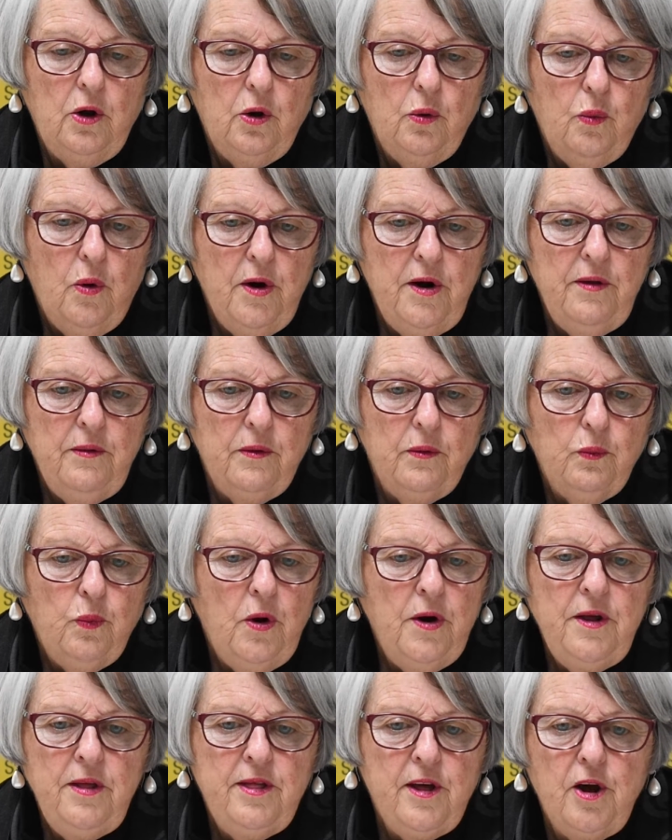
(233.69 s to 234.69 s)
What
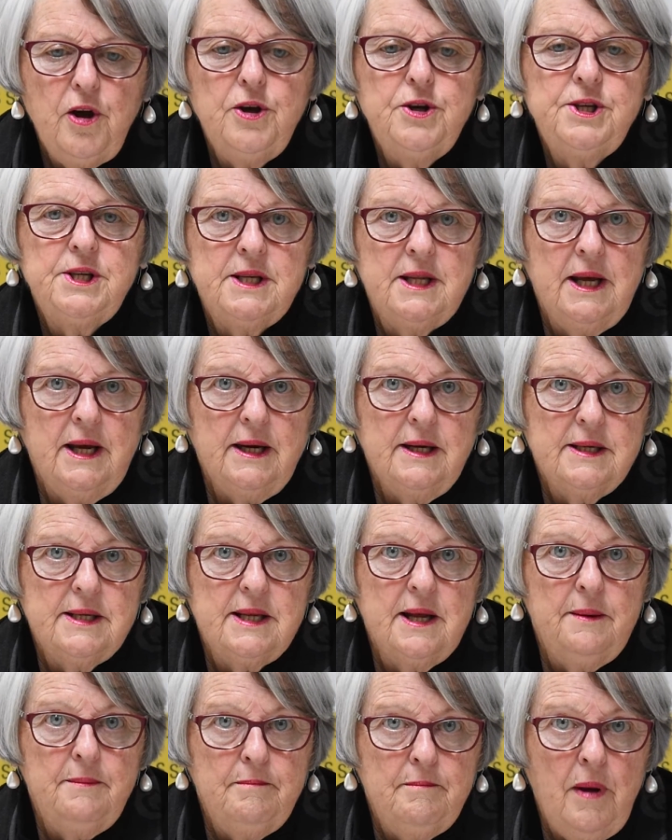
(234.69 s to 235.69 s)
are those things
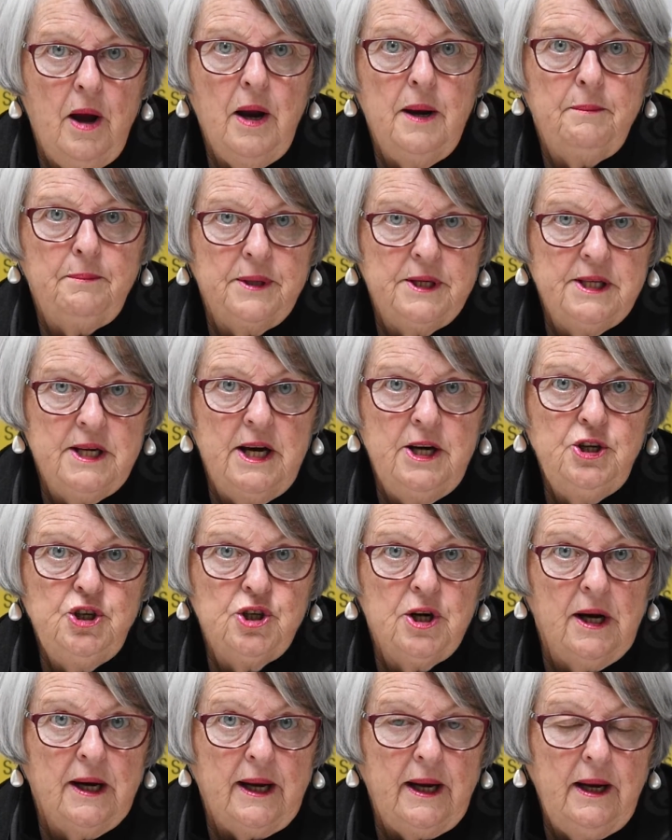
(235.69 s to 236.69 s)
that might
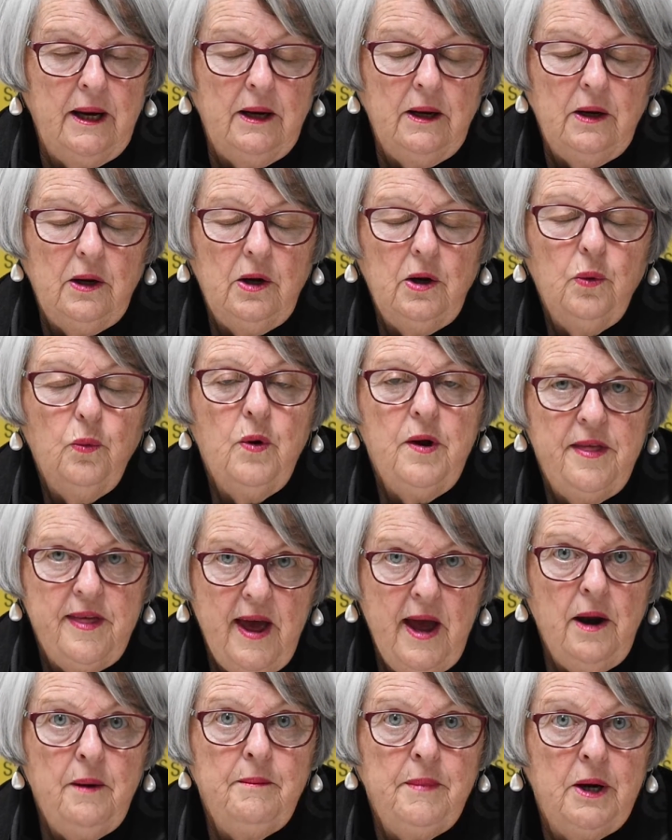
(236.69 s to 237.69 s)
potentially,
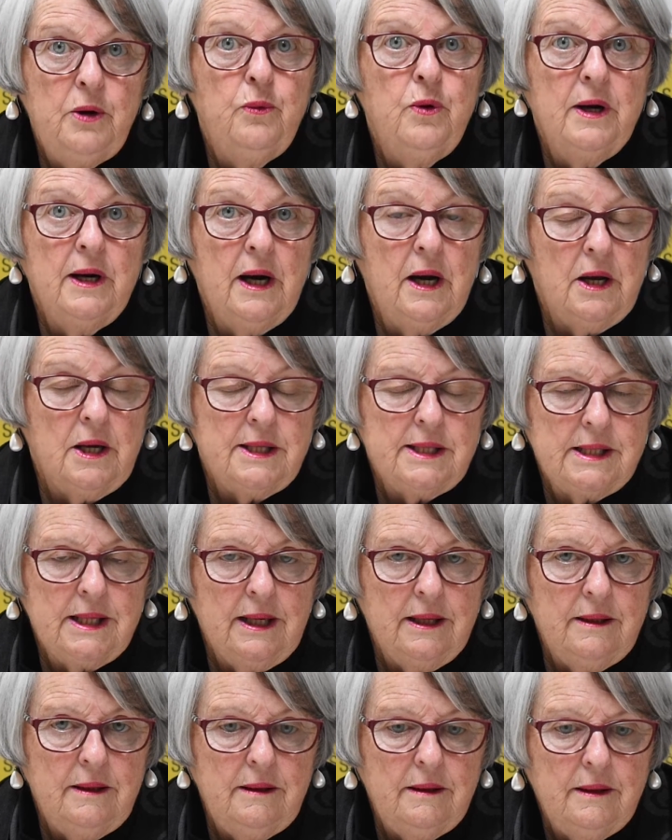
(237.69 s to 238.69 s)
without me realising
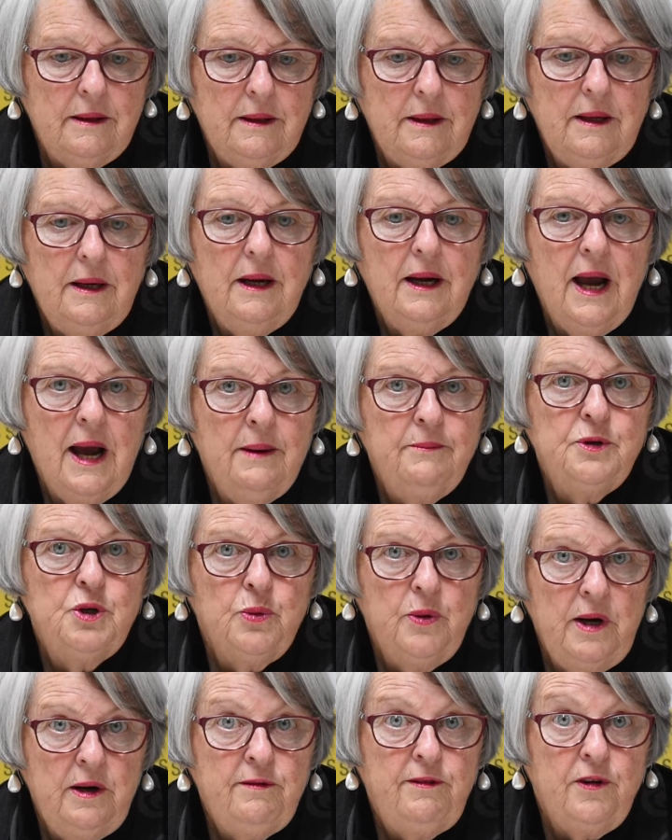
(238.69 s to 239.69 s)
it, come
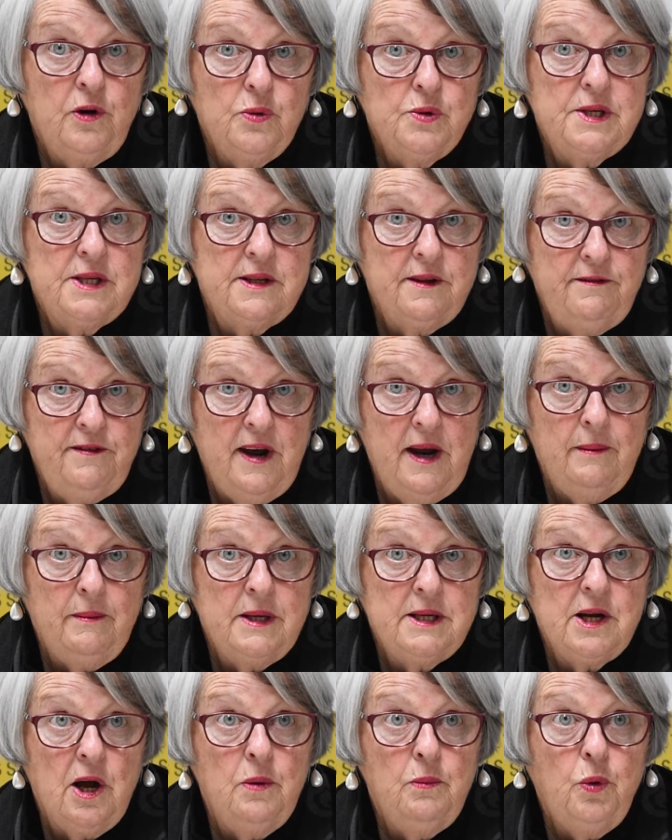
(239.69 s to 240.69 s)
to influence the
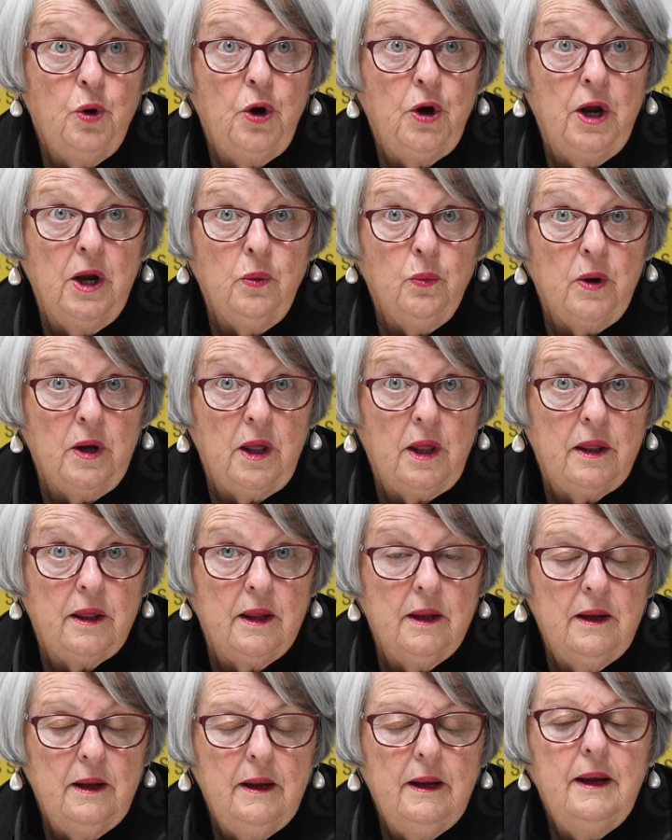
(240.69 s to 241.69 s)
families I'm working with?
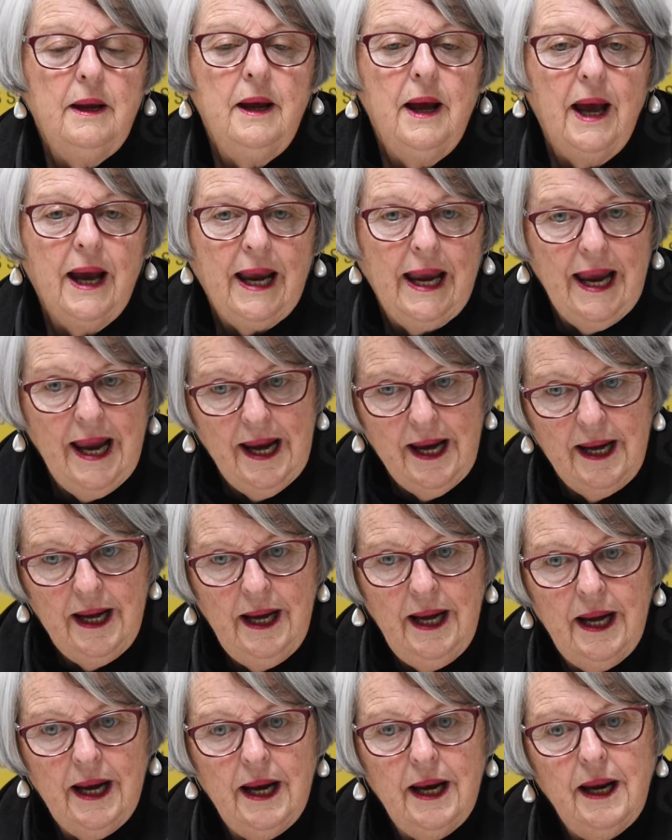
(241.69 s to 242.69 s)

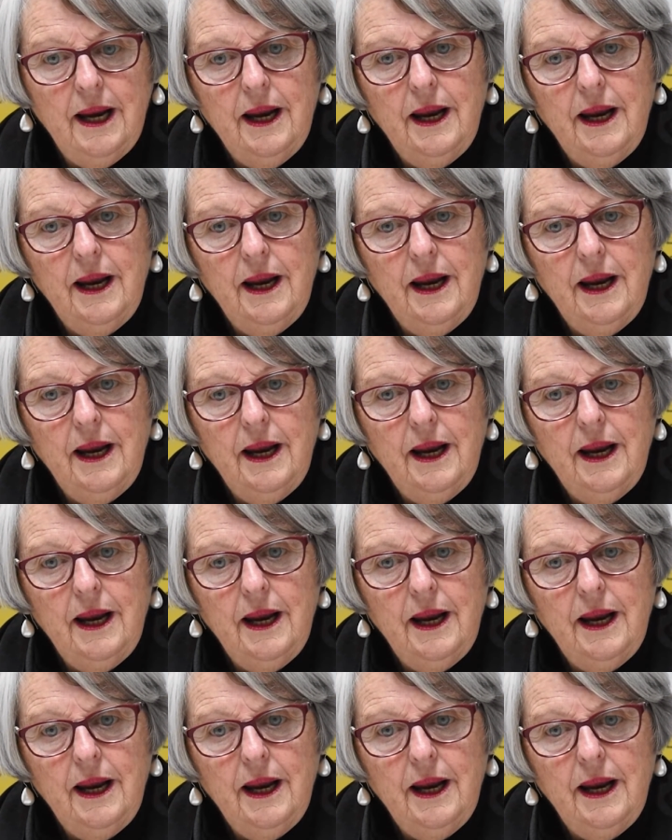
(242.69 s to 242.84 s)
Again,